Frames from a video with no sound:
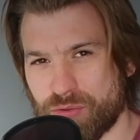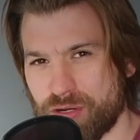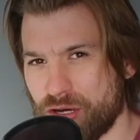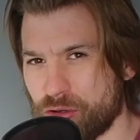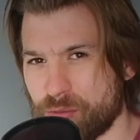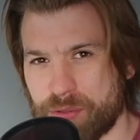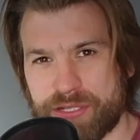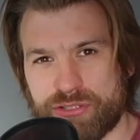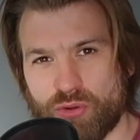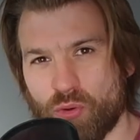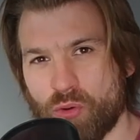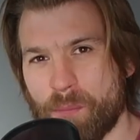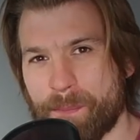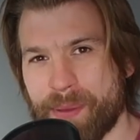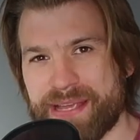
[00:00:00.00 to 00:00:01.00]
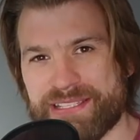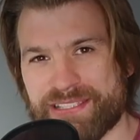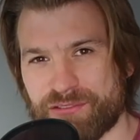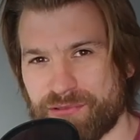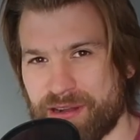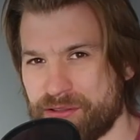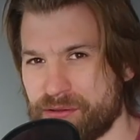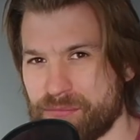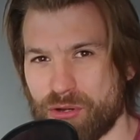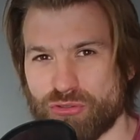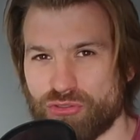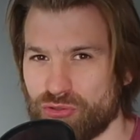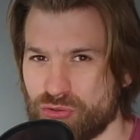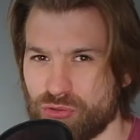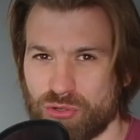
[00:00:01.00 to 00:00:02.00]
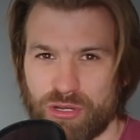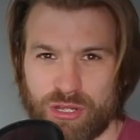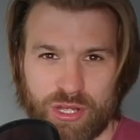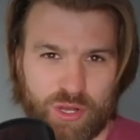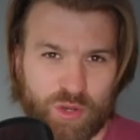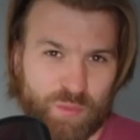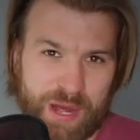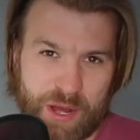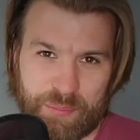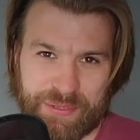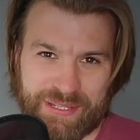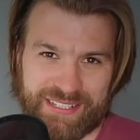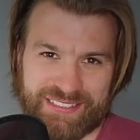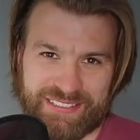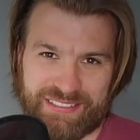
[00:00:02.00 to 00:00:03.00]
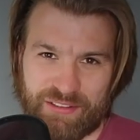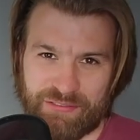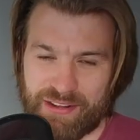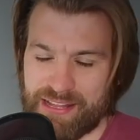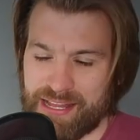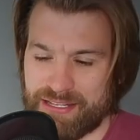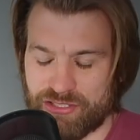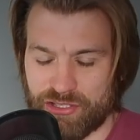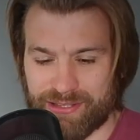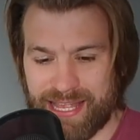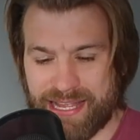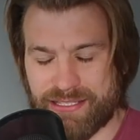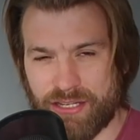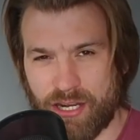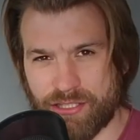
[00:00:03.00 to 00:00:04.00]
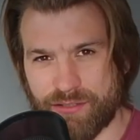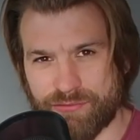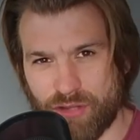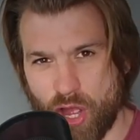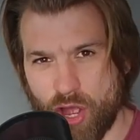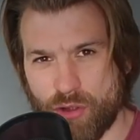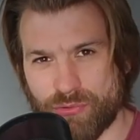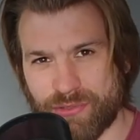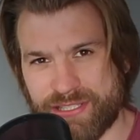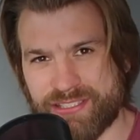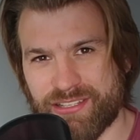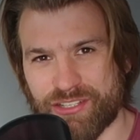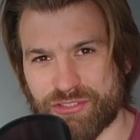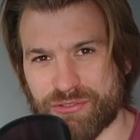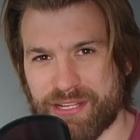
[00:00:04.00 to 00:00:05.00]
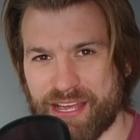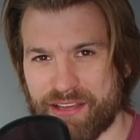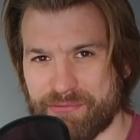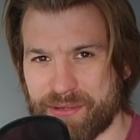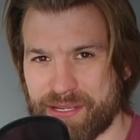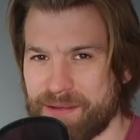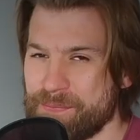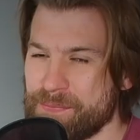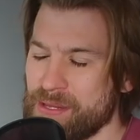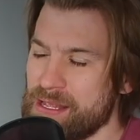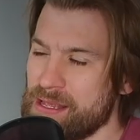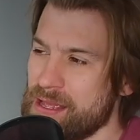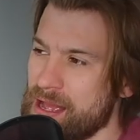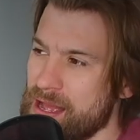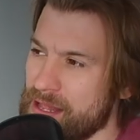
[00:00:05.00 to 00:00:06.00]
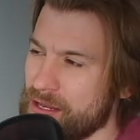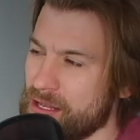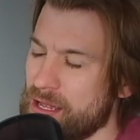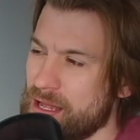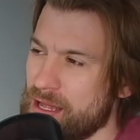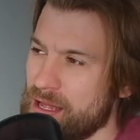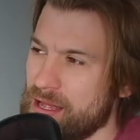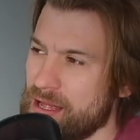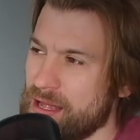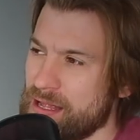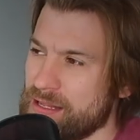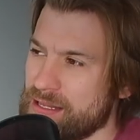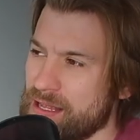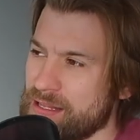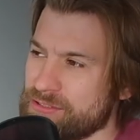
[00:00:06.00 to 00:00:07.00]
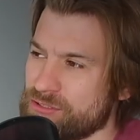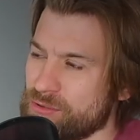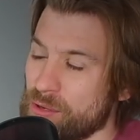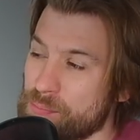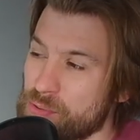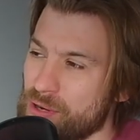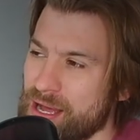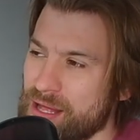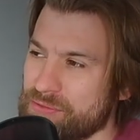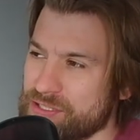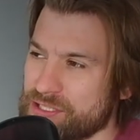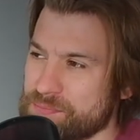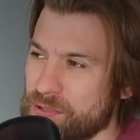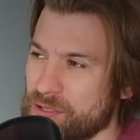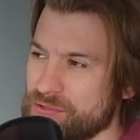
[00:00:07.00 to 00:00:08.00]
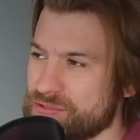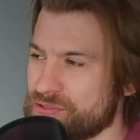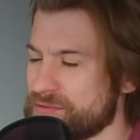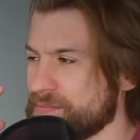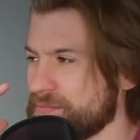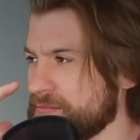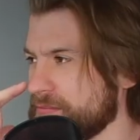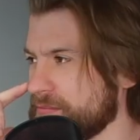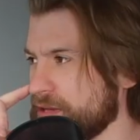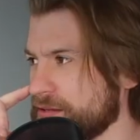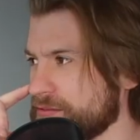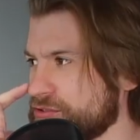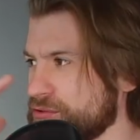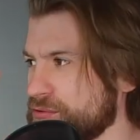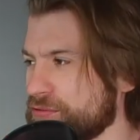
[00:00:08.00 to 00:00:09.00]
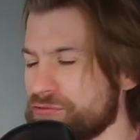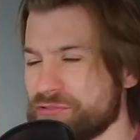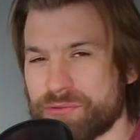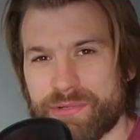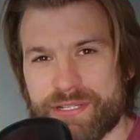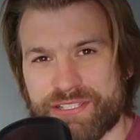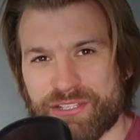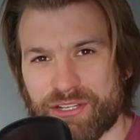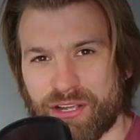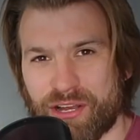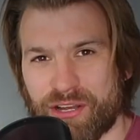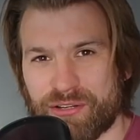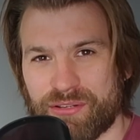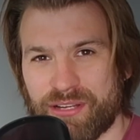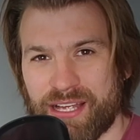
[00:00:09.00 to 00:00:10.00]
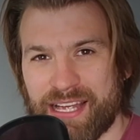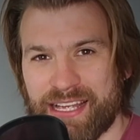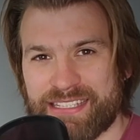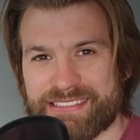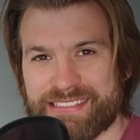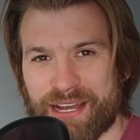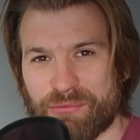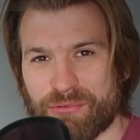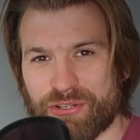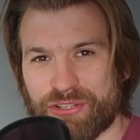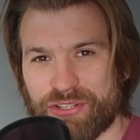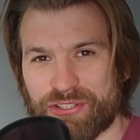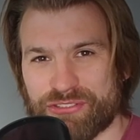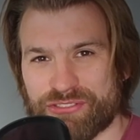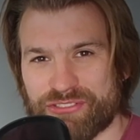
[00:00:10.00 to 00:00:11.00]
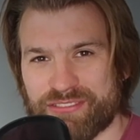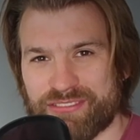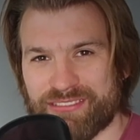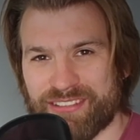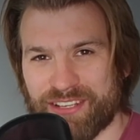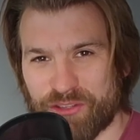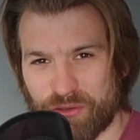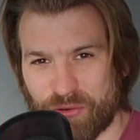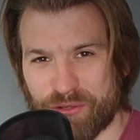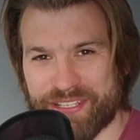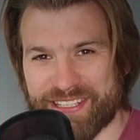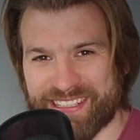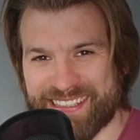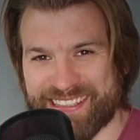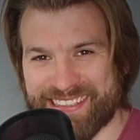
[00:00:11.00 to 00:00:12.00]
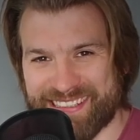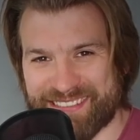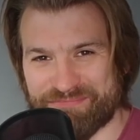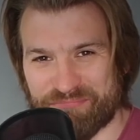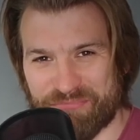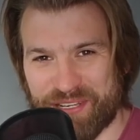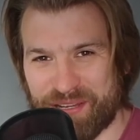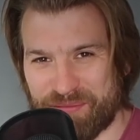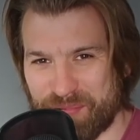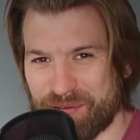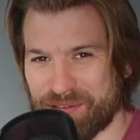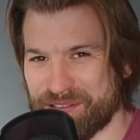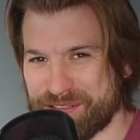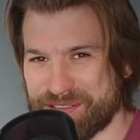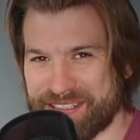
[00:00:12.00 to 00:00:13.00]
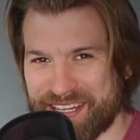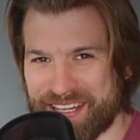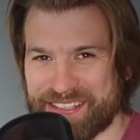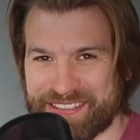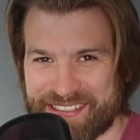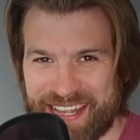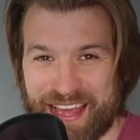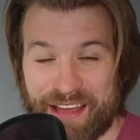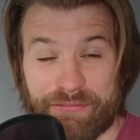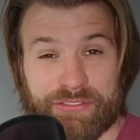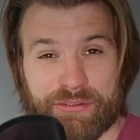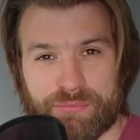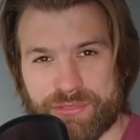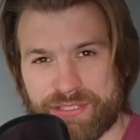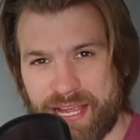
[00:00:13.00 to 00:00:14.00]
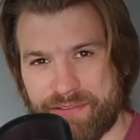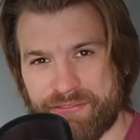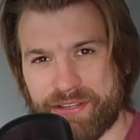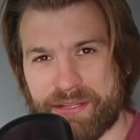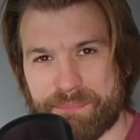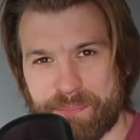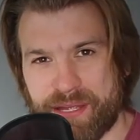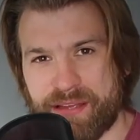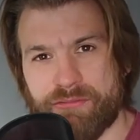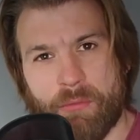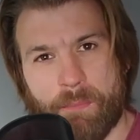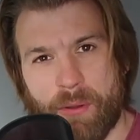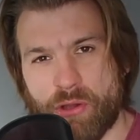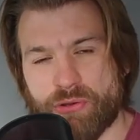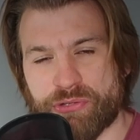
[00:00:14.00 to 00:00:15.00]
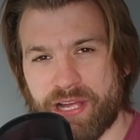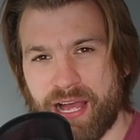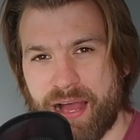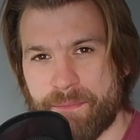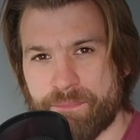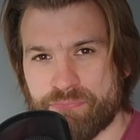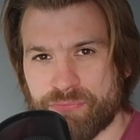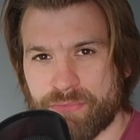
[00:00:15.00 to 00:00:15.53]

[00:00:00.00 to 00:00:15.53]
world, but it's all based around emotional well-being and stuff like that. So that's kind of the only side you get of me. And so I put out this post like 2 or 3 weeks ago that was annoyingly liberal and left and was having a bit of a poke at